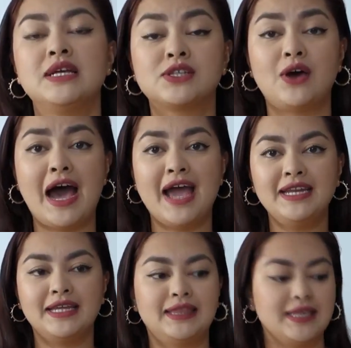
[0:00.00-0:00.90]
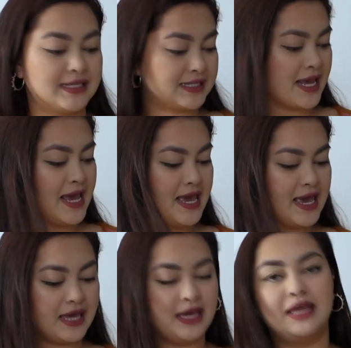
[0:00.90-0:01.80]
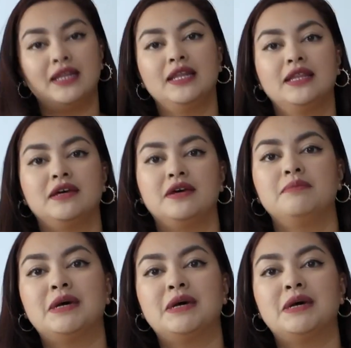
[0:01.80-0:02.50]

So I knit this in the